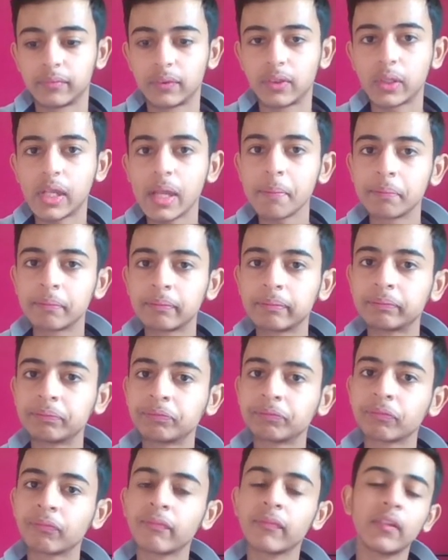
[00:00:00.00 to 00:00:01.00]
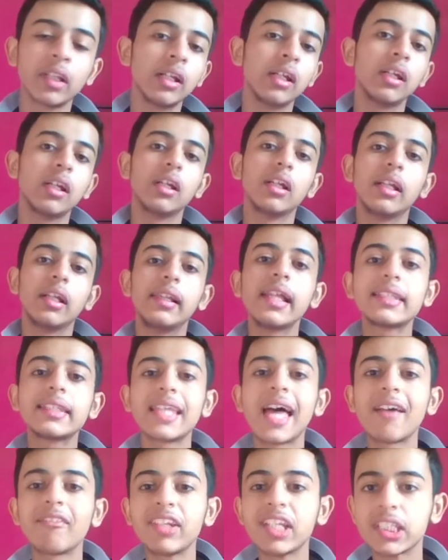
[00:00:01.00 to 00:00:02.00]
Okay, let's
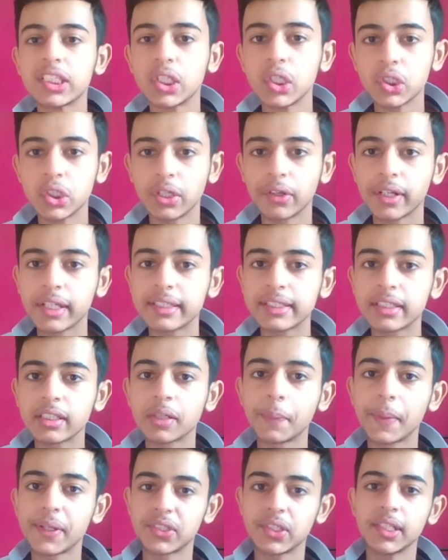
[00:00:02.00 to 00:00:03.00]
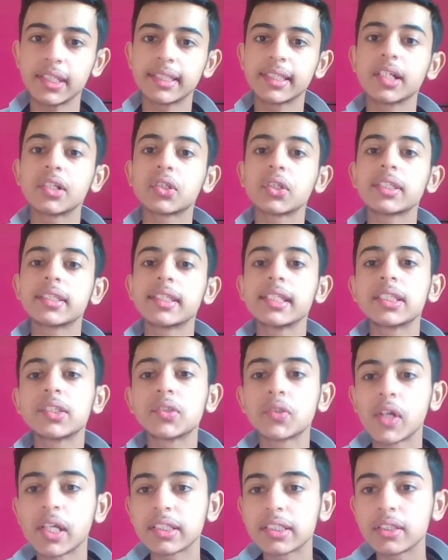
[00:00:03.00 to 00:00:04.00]
have an assertion reason question. Assertion says
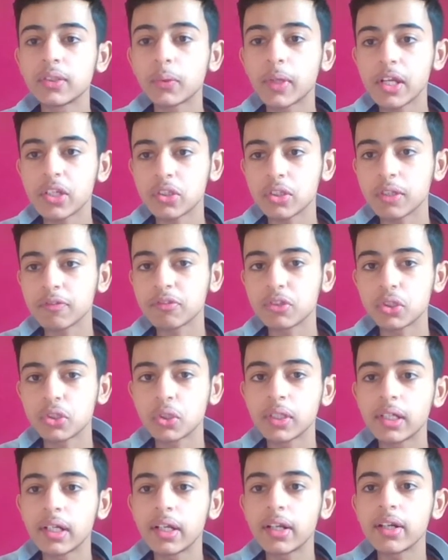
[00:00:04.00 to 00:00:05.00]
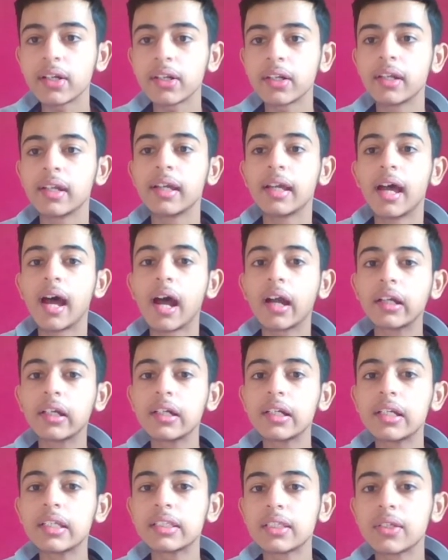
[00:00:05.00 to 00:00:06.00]
translocation of sugar
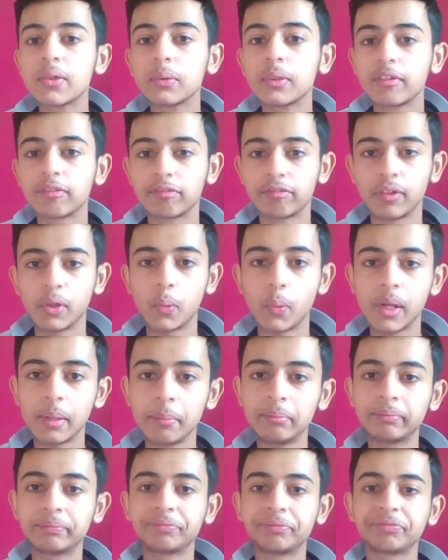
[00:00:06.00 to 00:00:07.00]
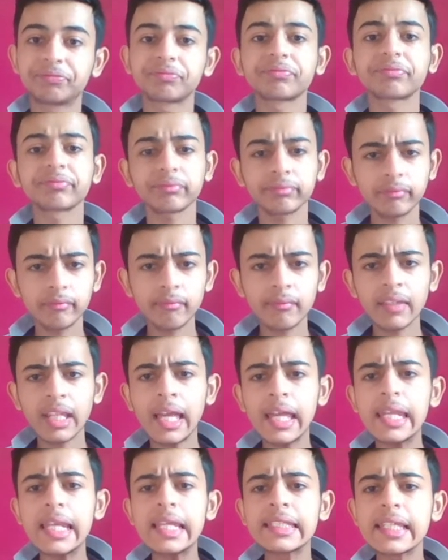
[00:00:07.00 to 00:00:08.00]
occurs through the phloem.
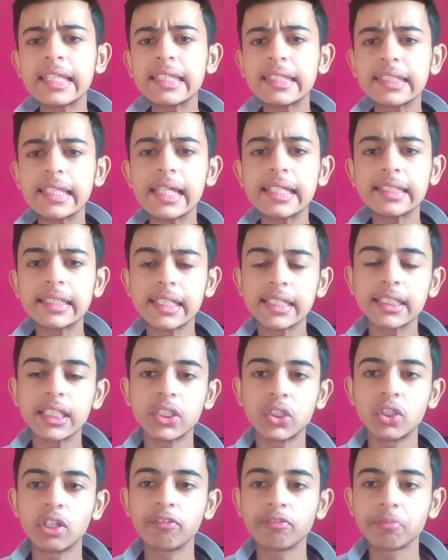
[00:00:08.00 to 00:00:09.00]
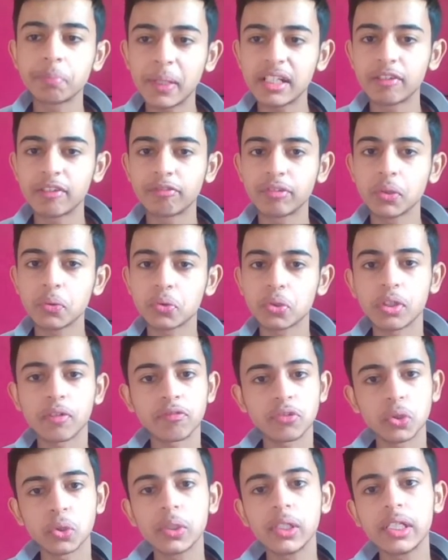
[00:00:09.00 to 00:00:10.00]
Reason says it is achieved by diffusion of
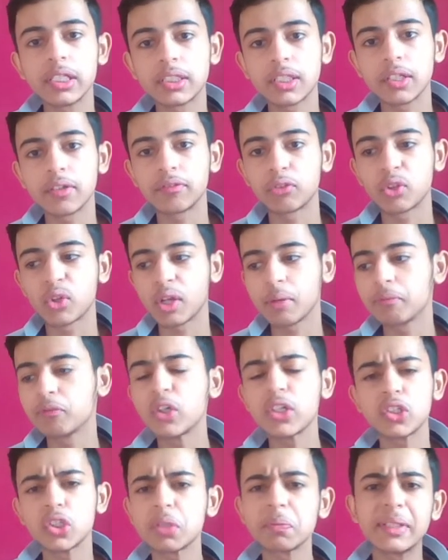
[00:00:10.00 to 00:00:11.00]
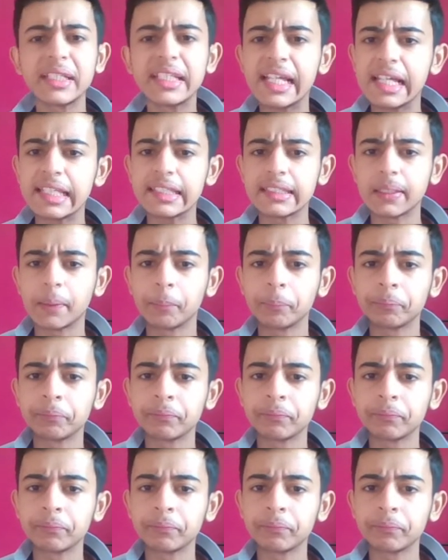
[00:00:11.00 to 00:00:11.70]
sugar through phloem. What should be the answer?